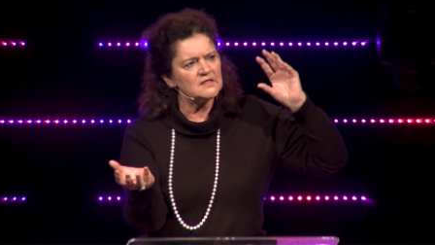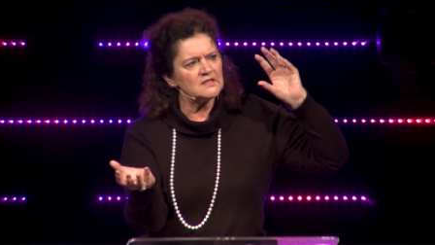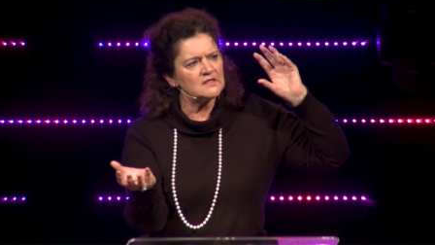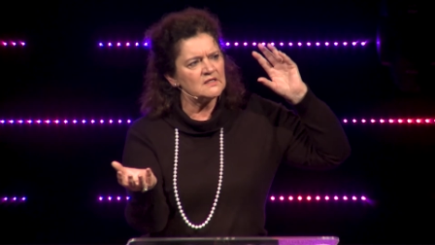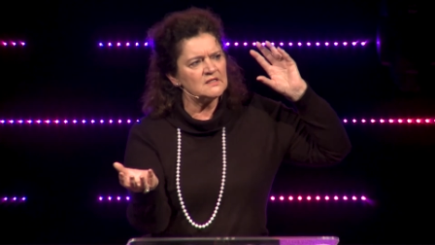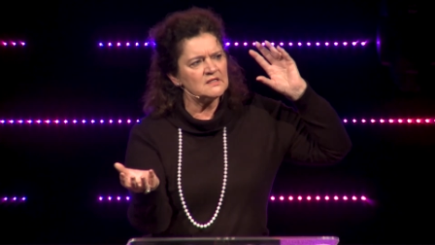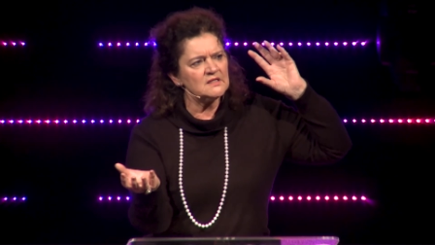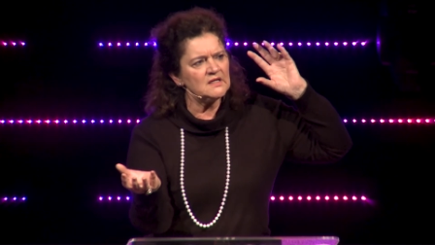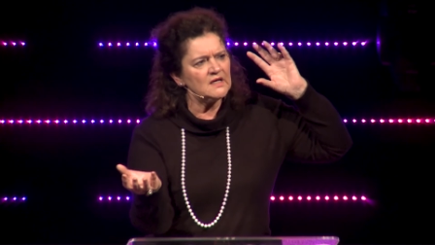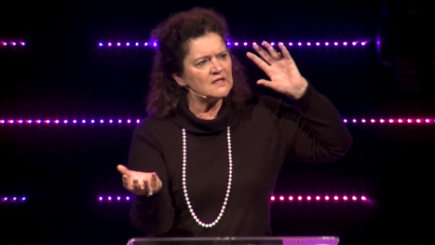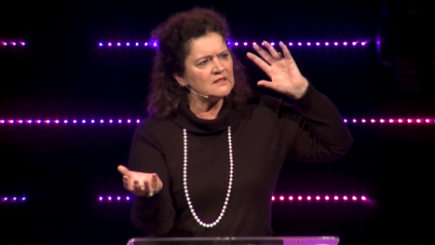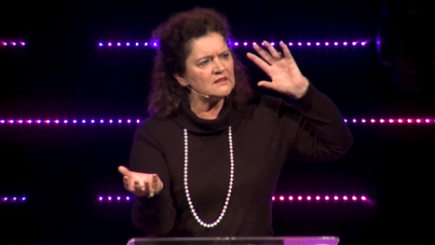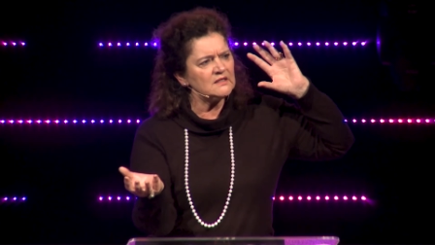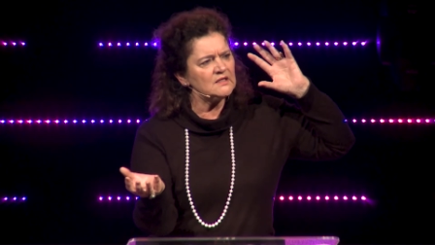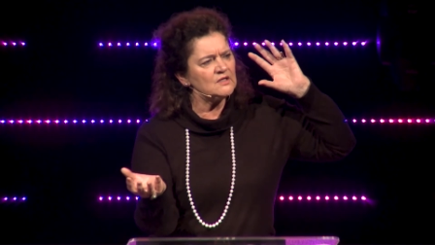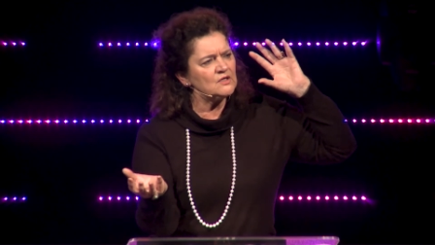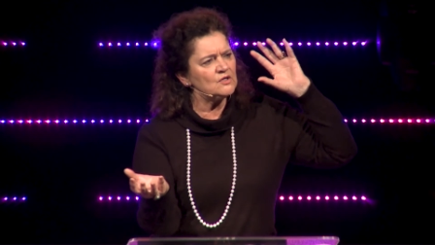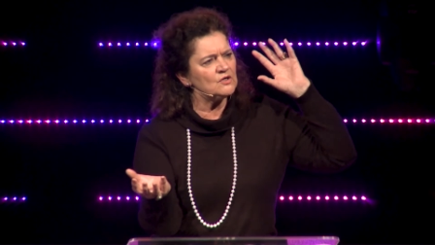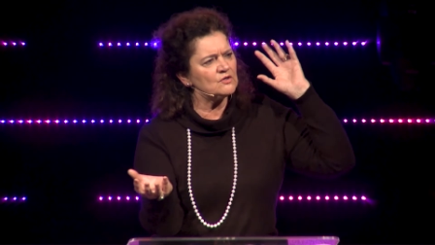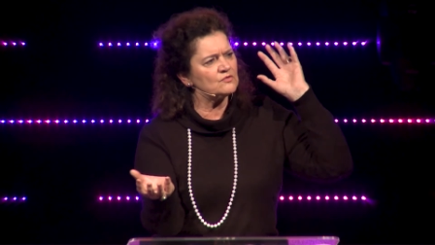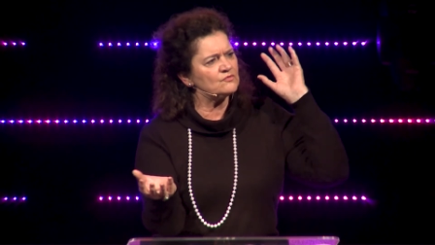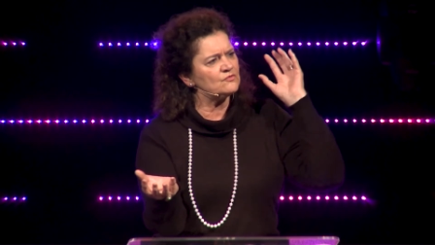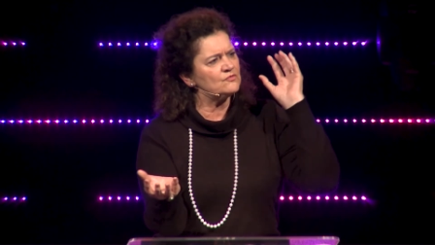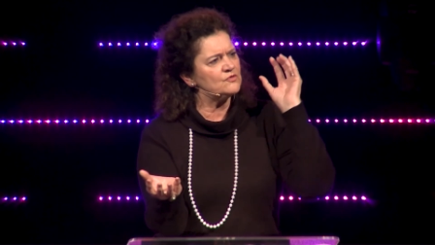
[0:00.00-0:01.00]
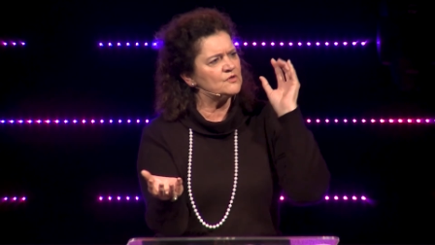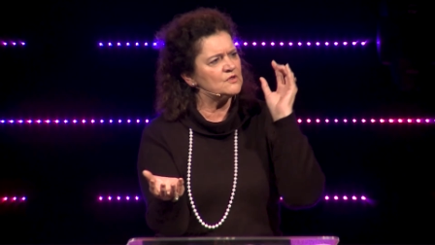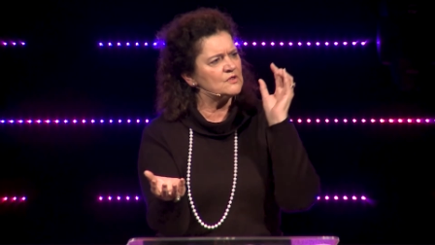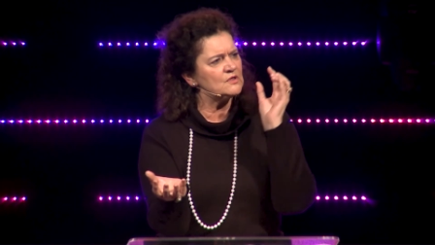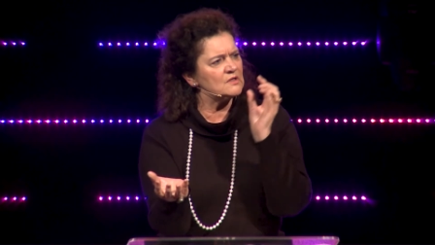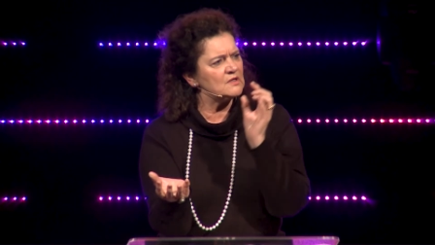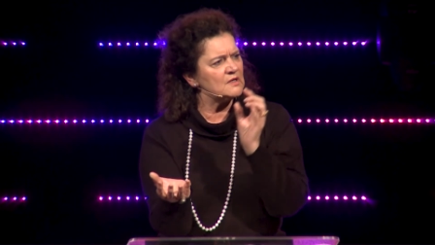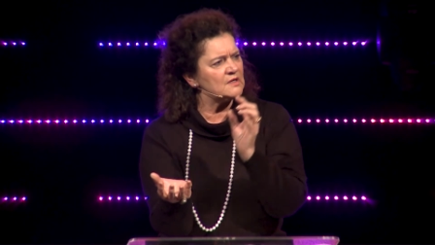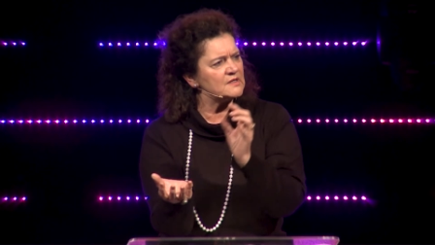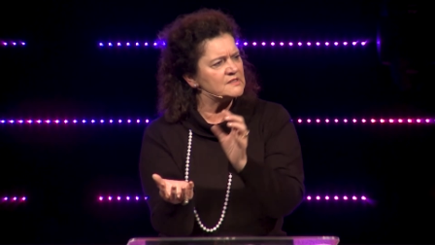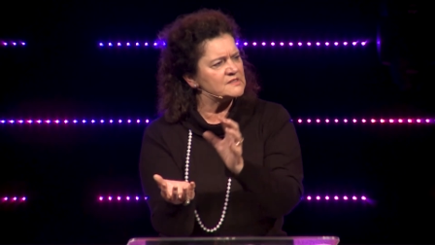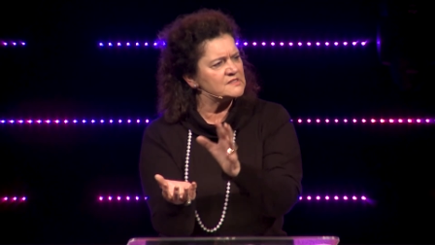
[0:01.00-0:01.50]
nothing got
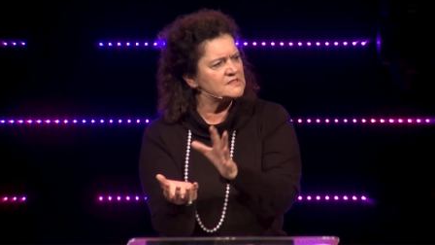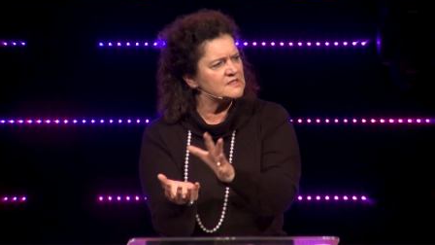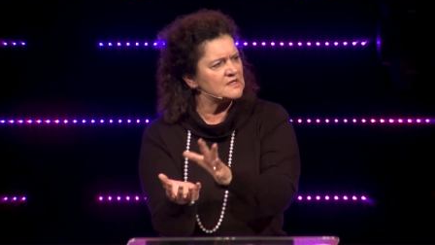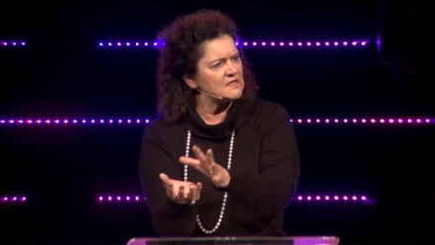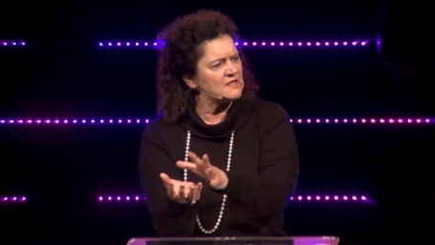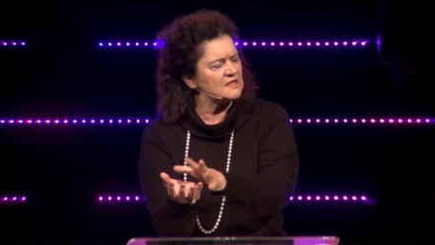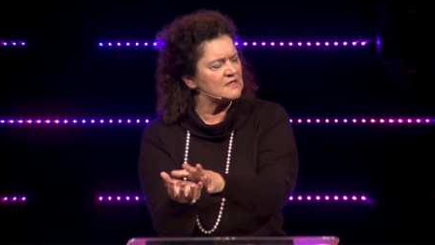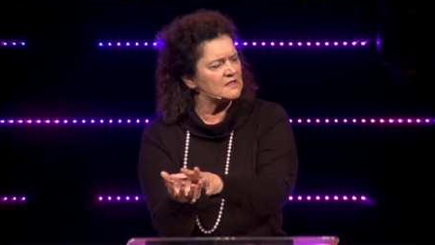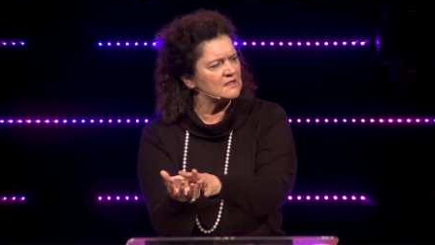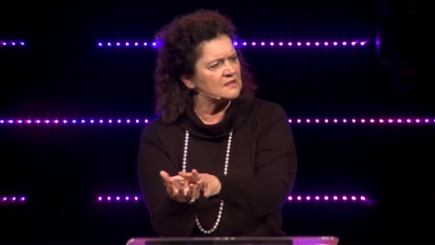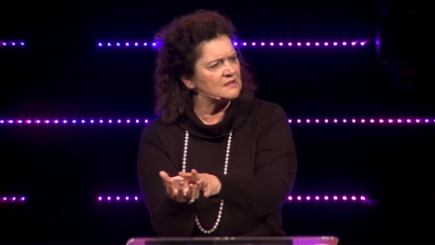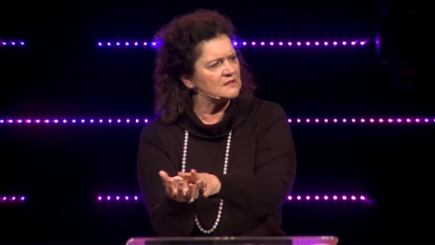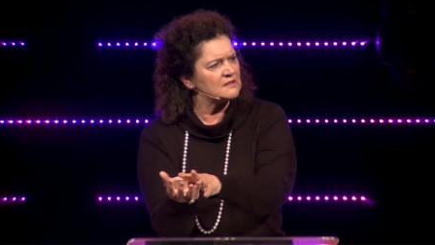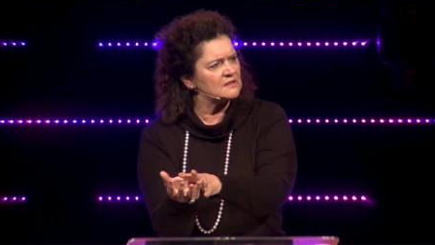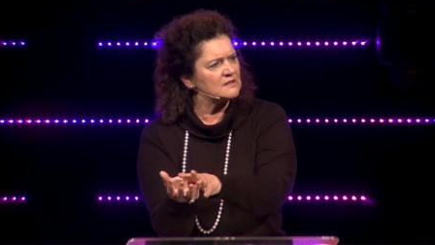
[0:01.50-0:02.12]
fertilized here.